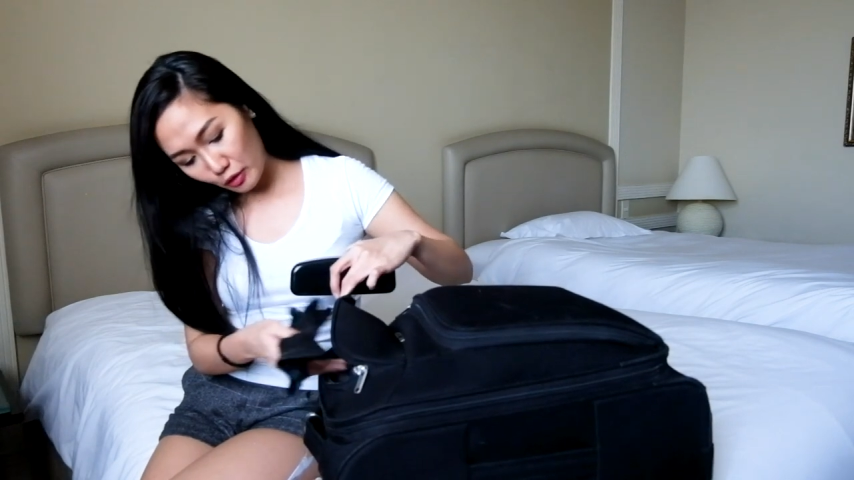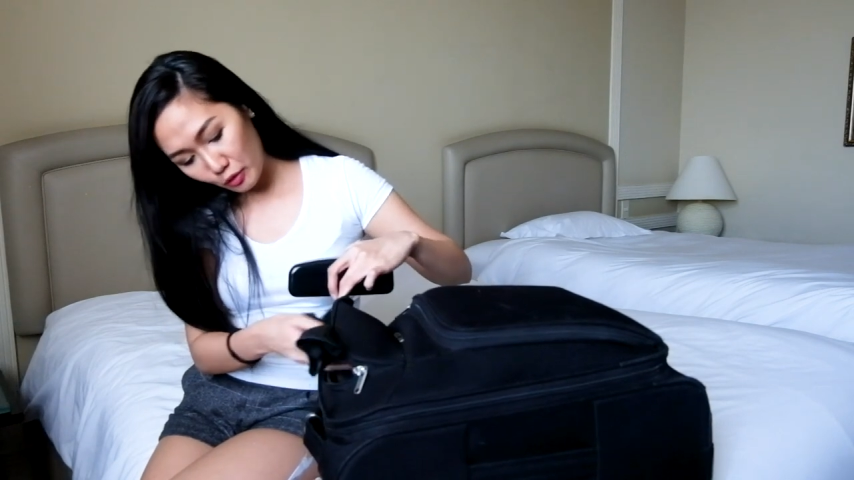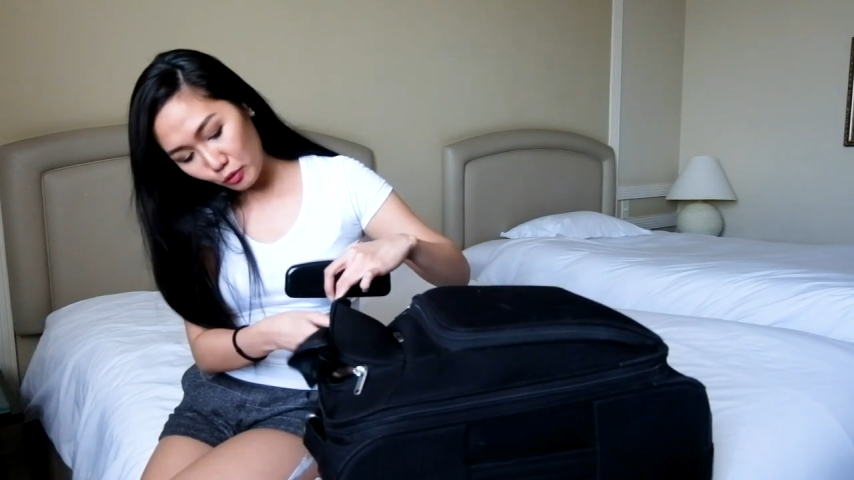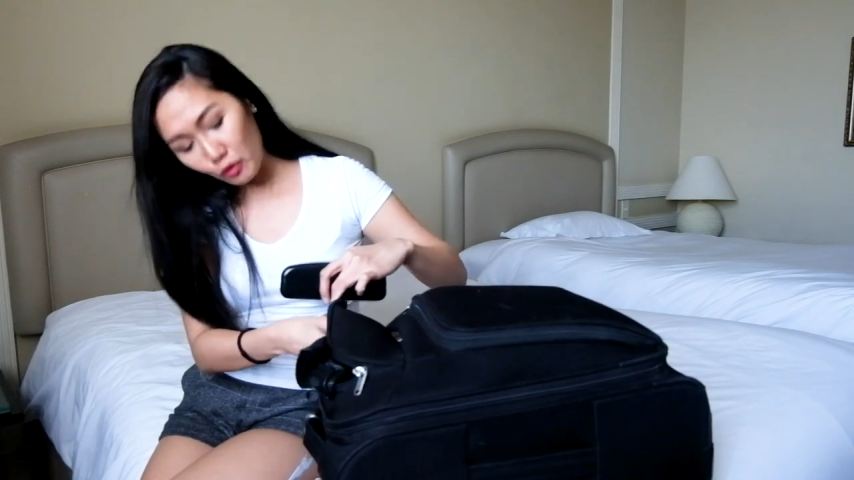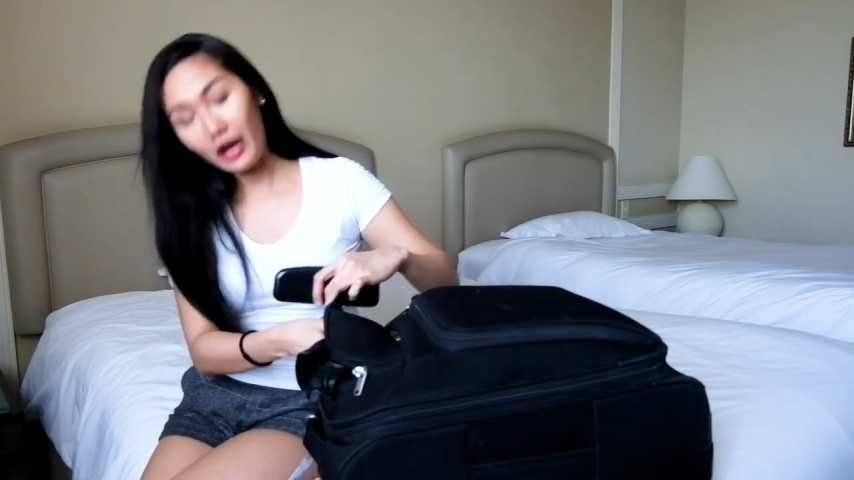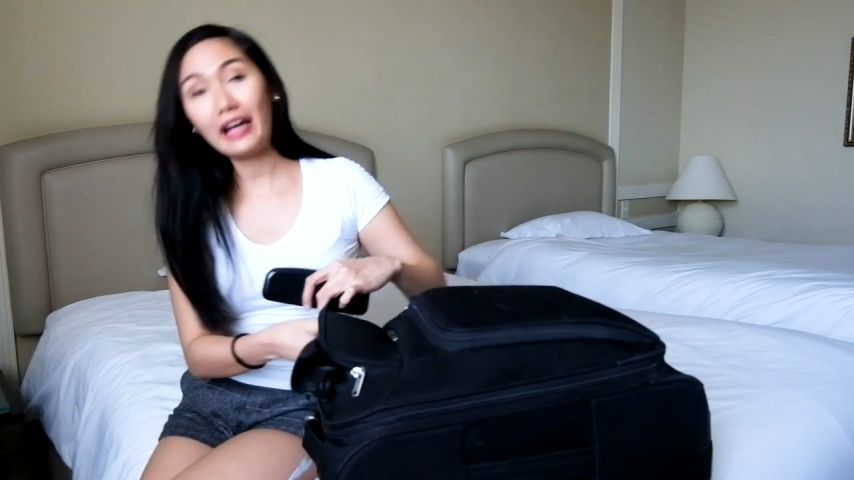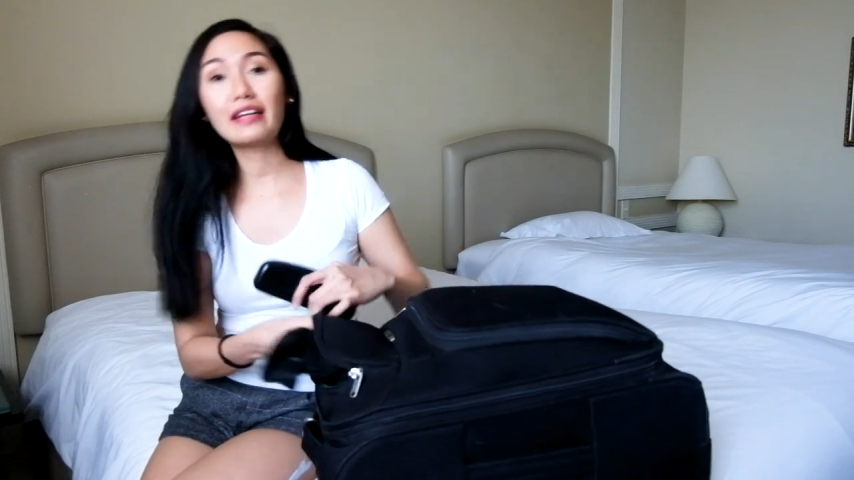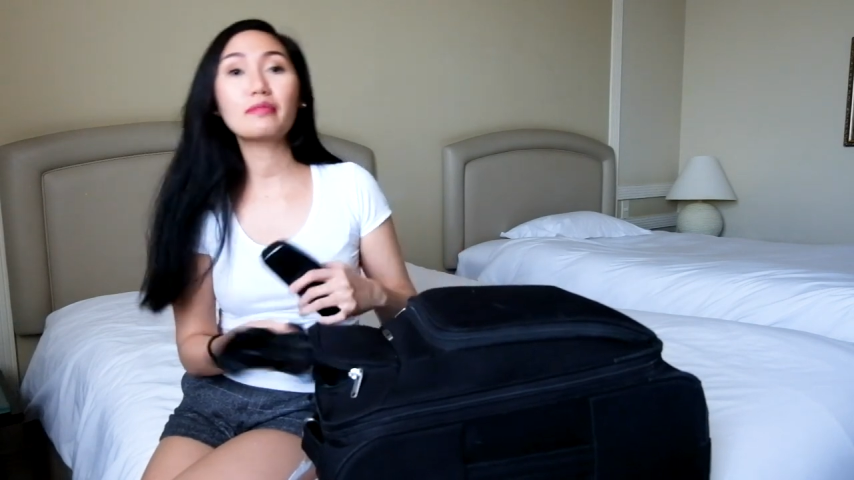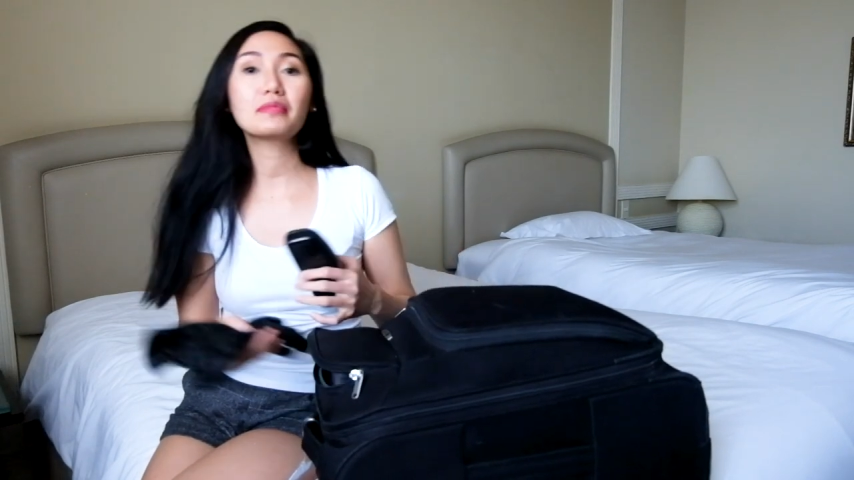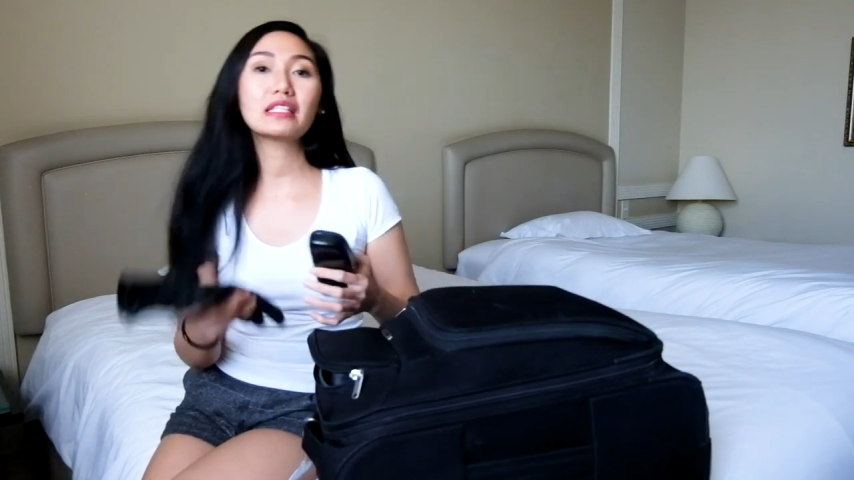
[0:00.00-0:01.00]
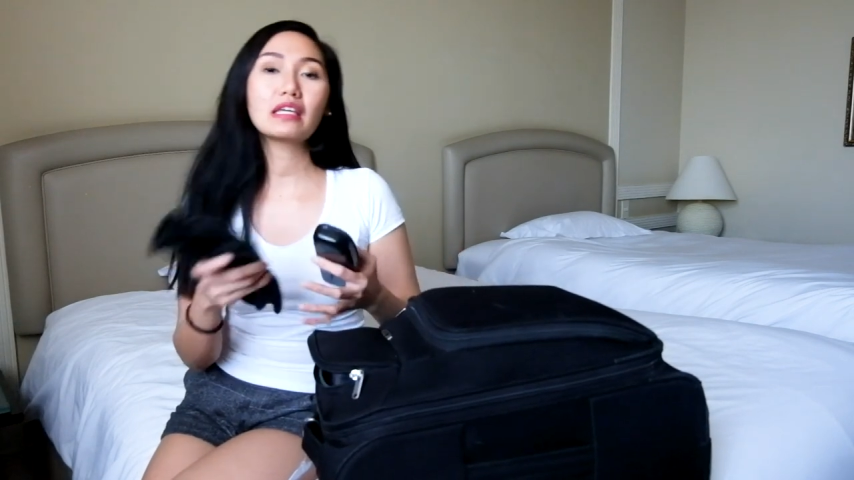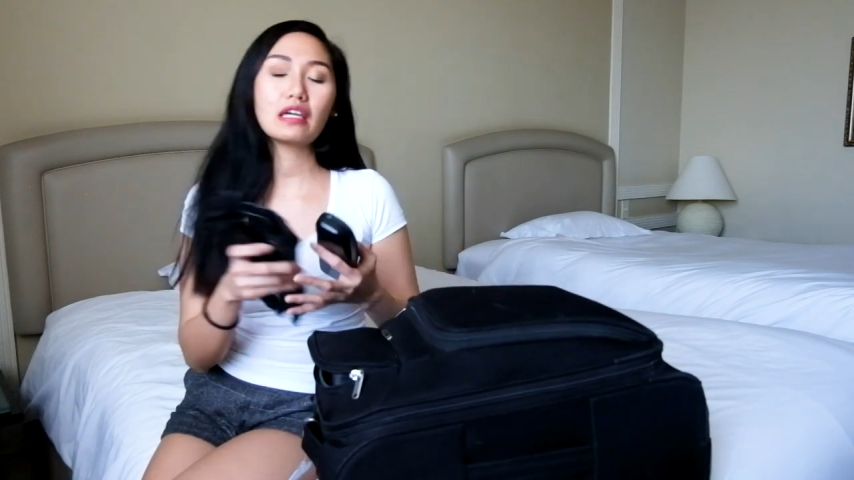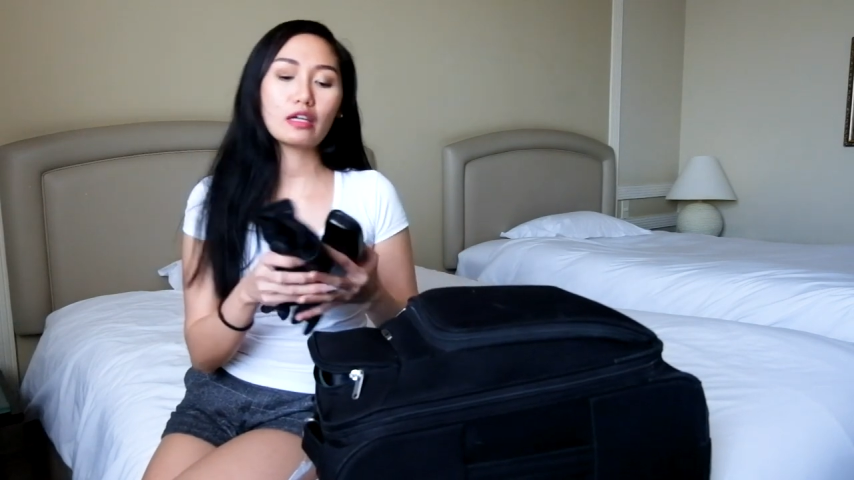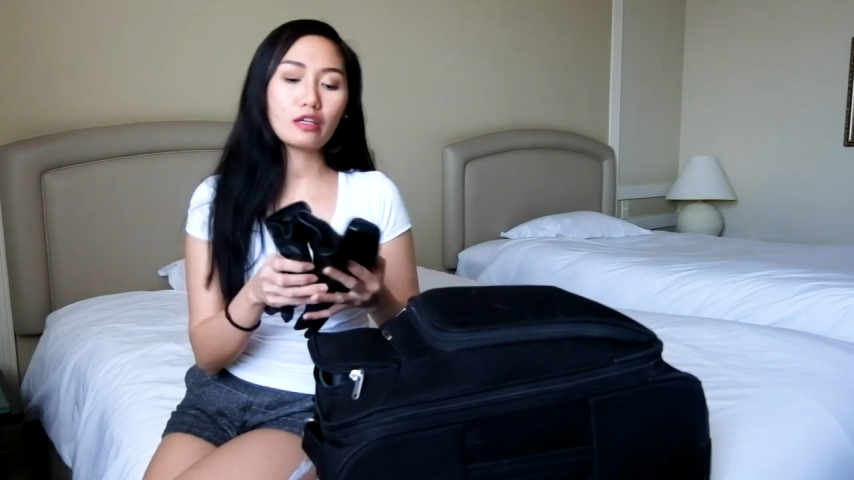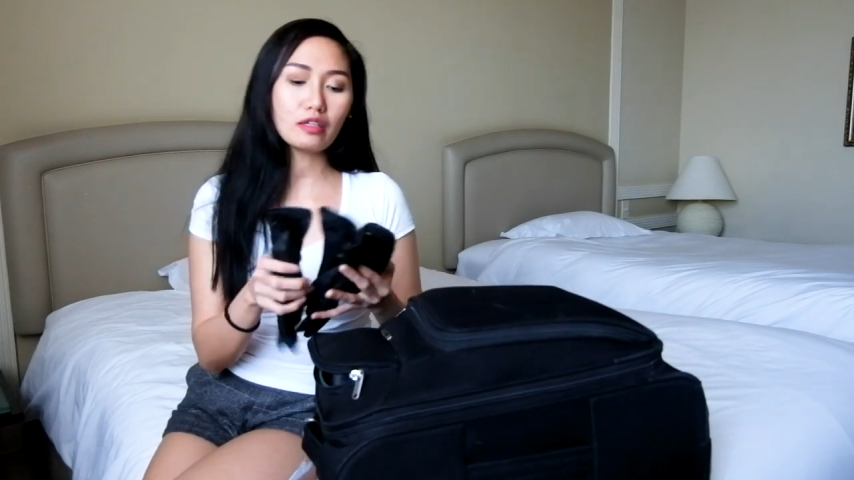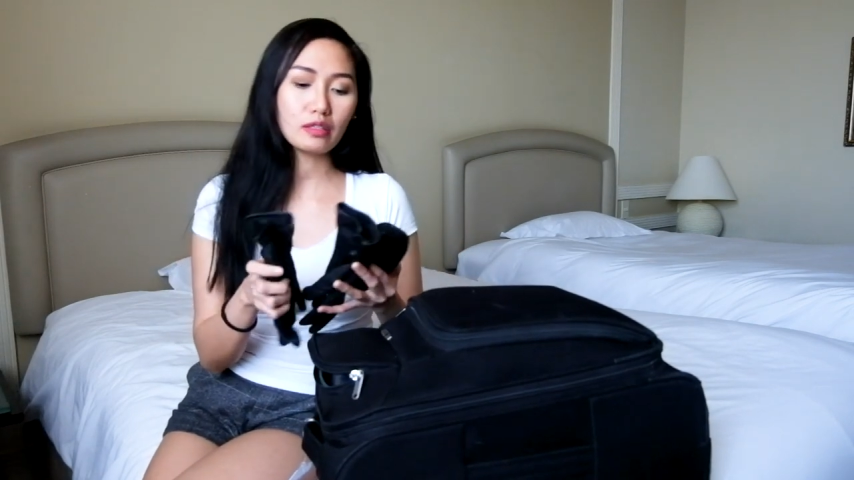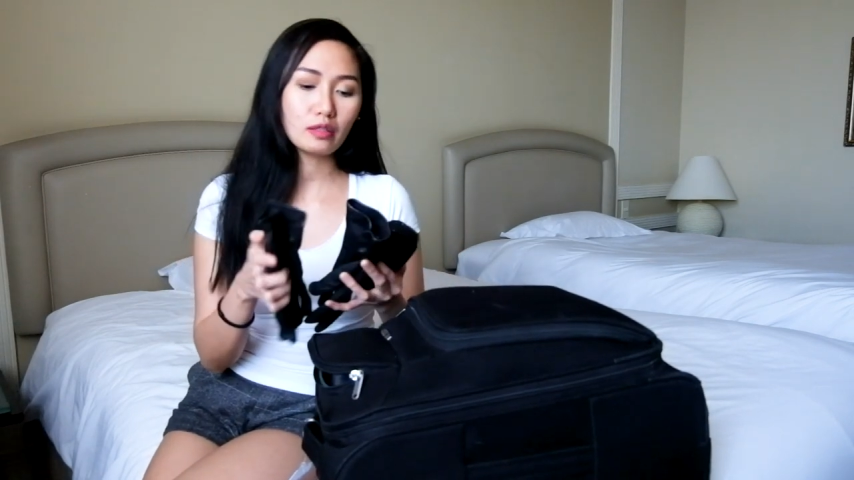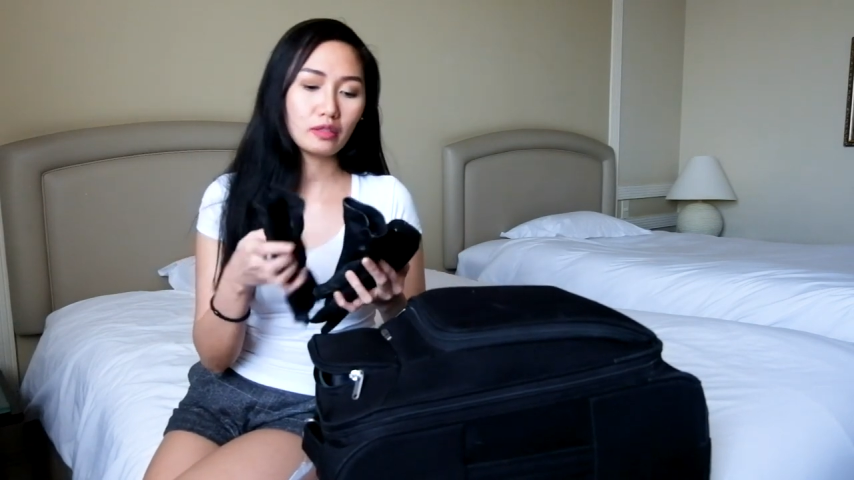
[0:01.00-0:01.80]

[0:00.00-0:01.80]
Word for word: two items here